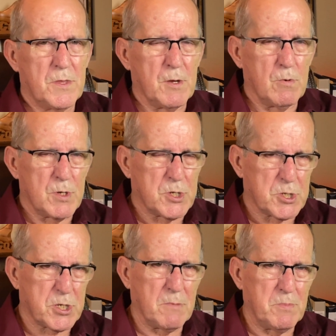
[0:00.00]
There was
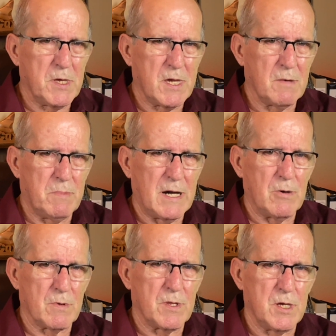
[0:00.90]
something
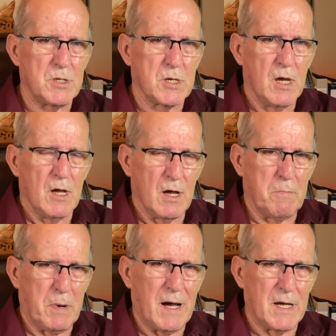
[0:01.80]
about these
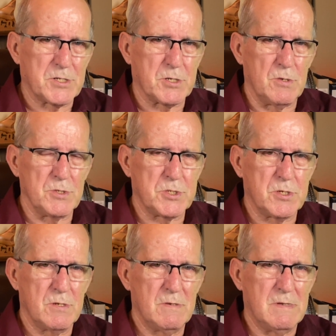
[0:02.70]
apostles